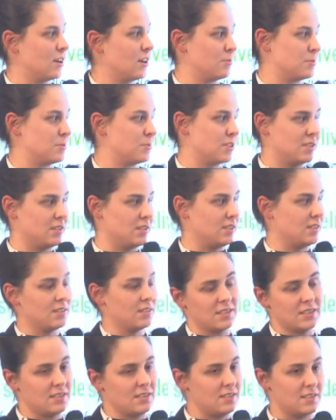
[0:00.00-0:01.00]
option
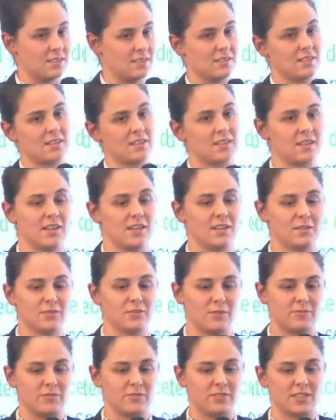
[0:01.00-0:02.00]
is kind of
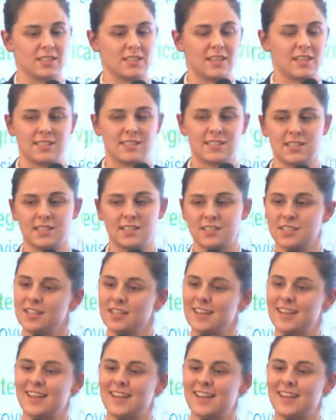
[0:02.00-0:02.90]
obvious at that stage.